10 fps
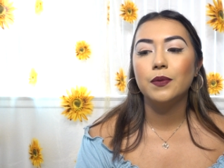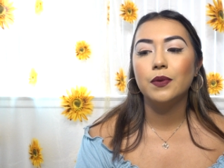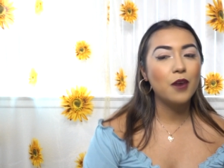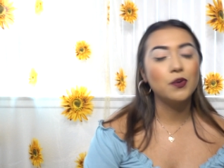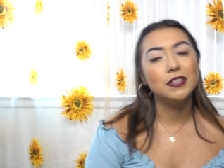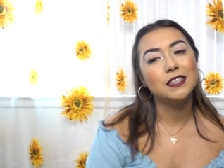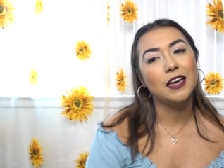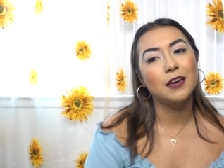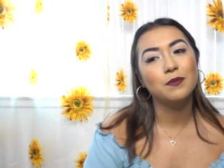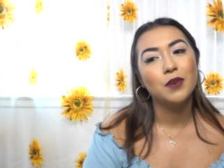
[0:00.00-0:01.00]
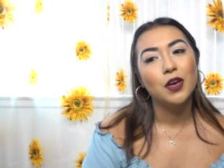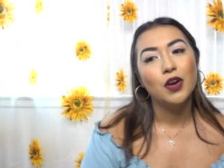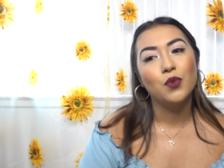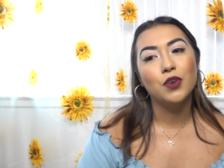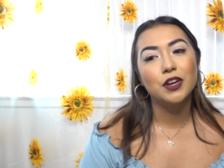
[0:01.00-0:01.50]
one time
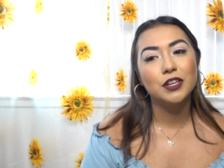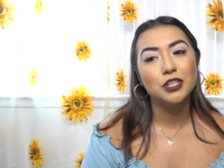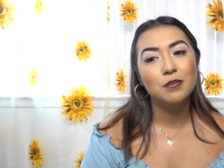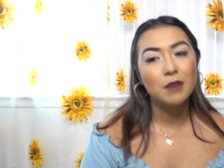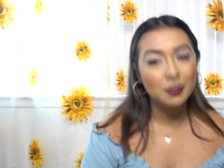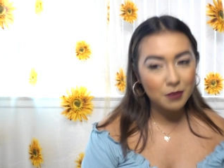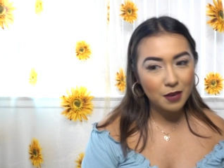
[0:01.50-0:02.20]
where she picked me